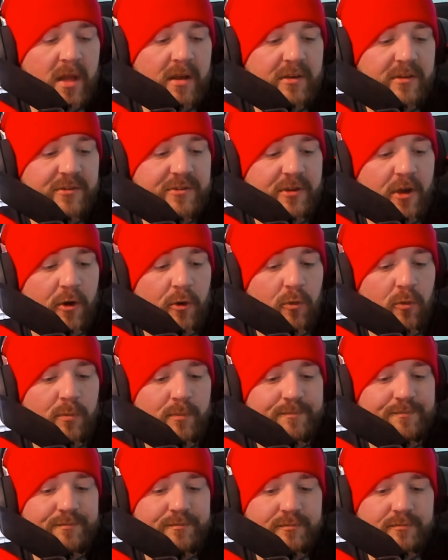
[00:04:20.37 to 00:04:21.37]
So,
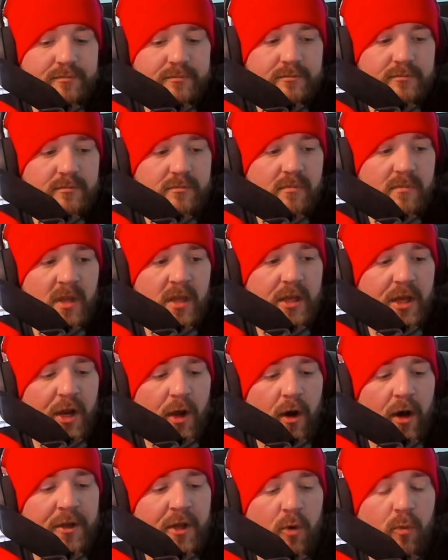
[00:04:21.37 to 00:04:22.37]
you
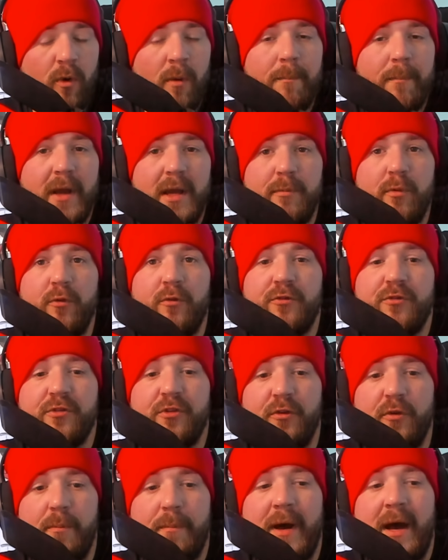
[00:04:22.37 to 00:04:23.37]
know, I don't want people
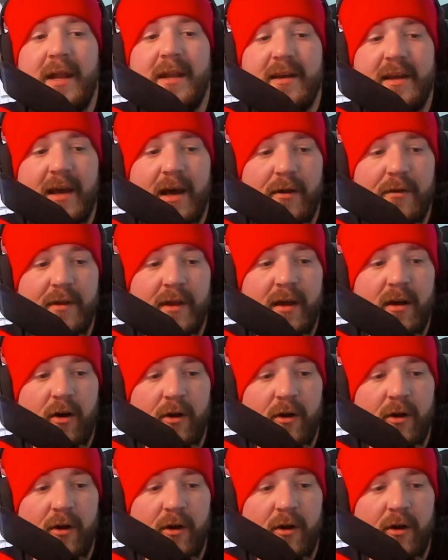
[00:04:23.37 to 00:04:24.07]
to panic out there.